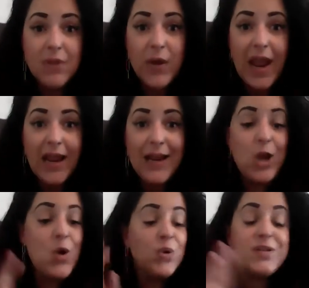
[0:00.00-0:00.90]
Okay.
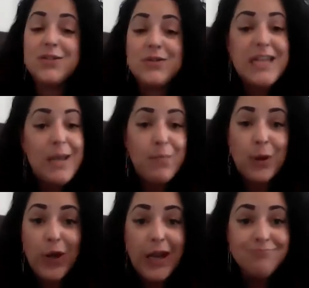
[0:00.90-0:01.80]
We're still team
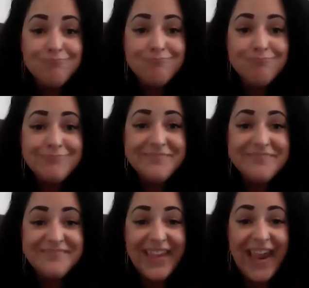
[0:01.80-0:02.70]
building.
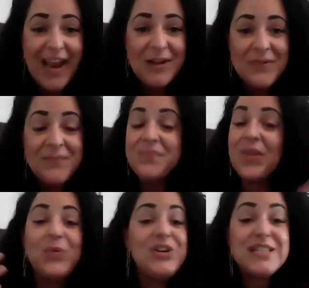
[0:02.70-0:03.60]
Okay.
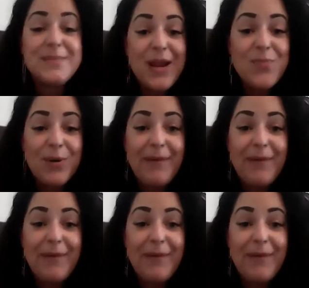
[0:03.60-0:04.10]
We just make